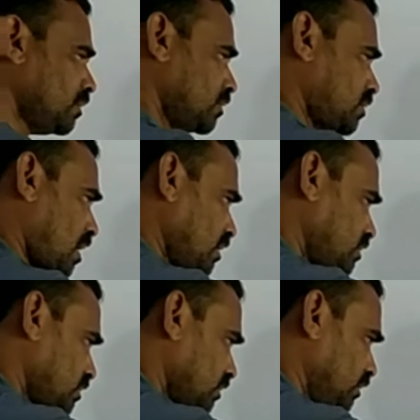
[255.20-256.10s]

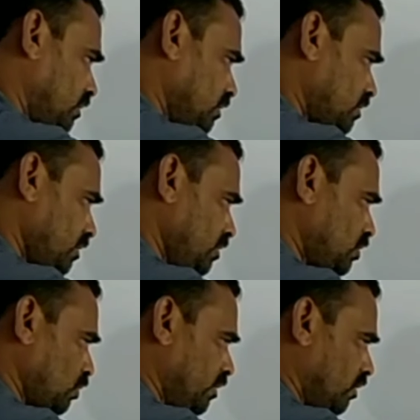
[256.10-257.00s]
Starch, it is
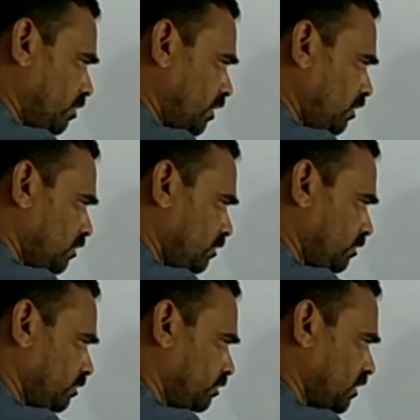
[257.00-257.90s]
insoluble
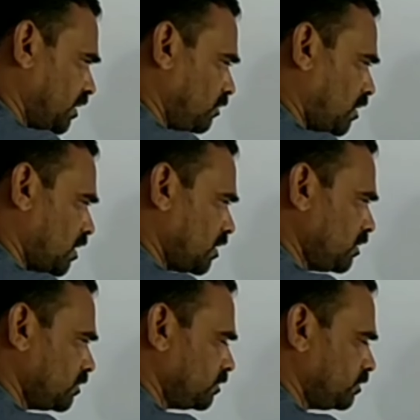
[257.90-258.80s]
in
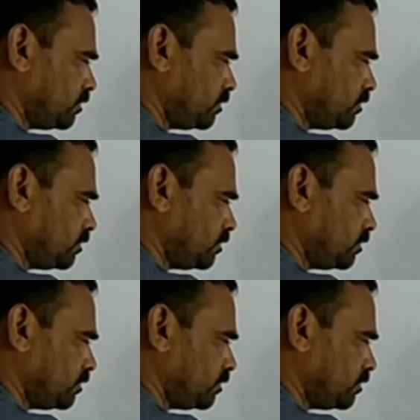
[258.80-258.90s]
water,